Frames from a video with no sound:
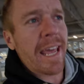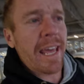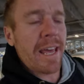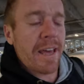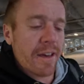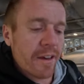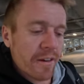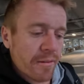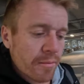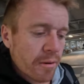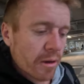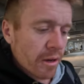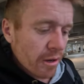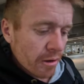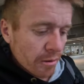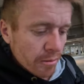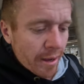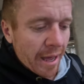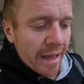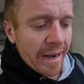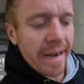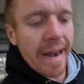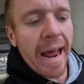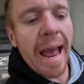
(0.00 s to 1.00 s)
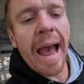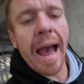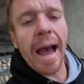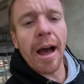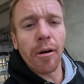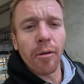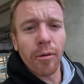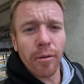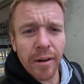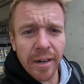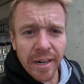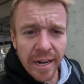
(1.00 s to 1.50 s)
a.m., we got an
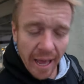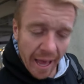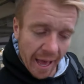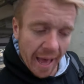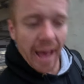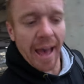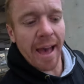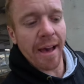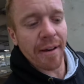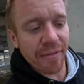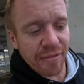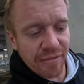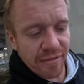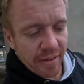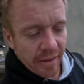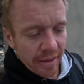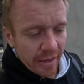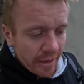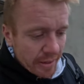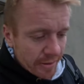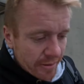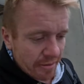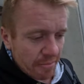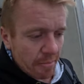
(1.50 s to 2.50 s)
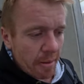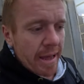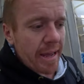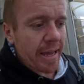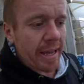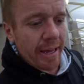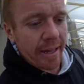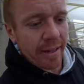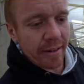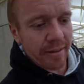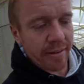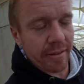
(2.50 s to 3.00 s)
hour and a half to make
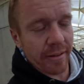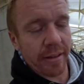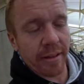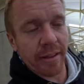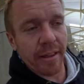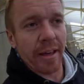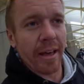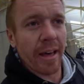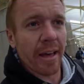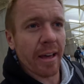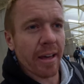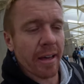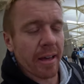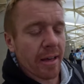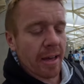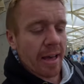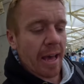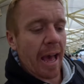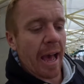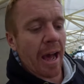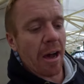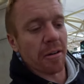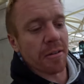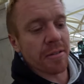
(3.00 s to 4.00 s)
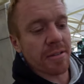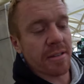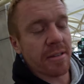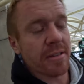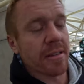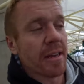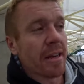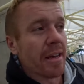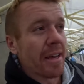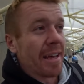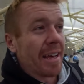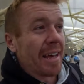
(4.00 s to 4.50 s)
it to the house.
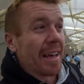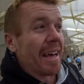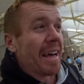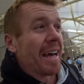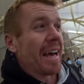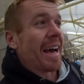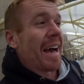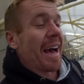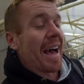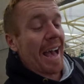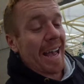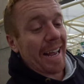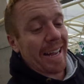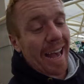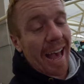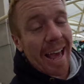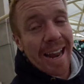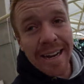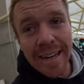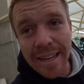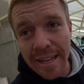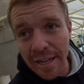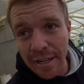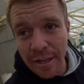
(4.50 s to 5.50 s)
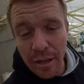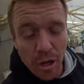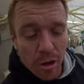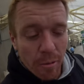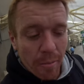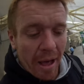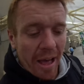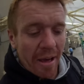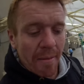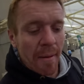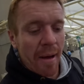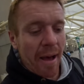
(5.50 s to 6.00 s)
I kind of need to go
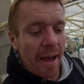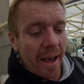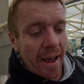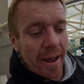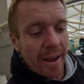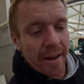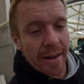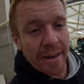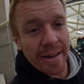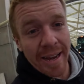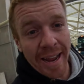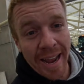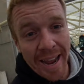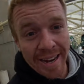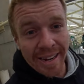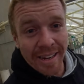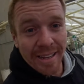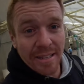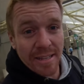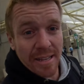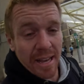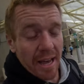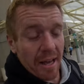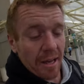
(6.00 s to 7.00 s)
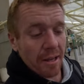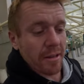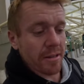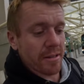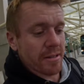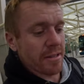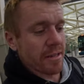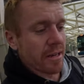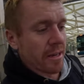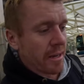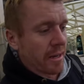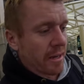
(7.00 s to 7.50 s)
by my Nana's
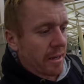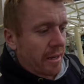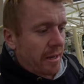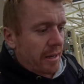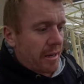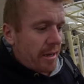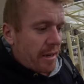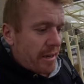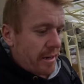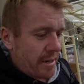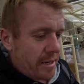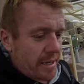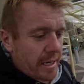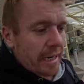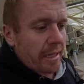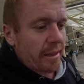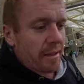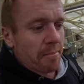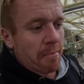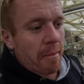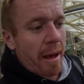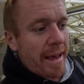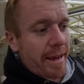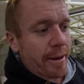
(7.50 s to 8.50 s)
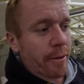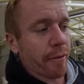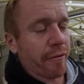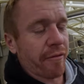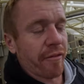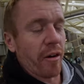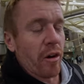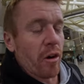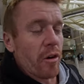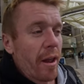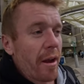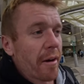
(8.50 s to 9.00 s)
house to get the
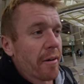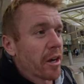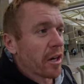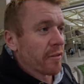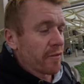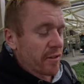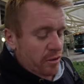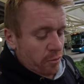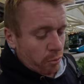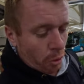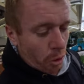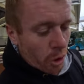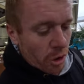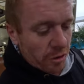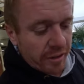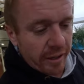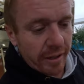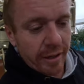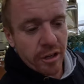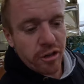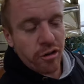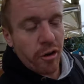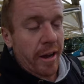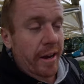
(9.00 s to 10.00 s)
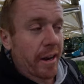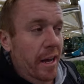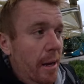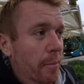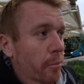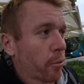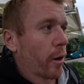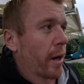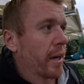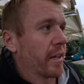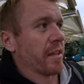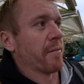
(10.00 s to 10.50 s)
microphone. I don't know if it's worth it to try to
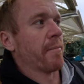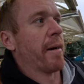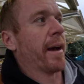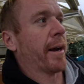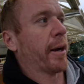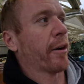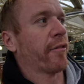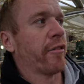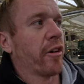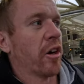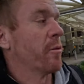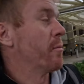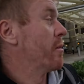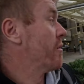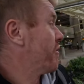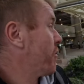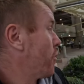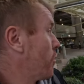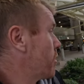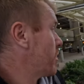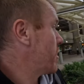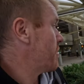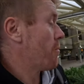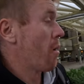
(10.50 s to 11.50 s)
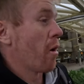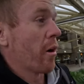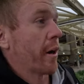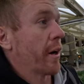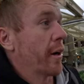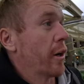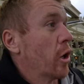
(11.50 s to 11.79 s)
upgrade the microphone before the market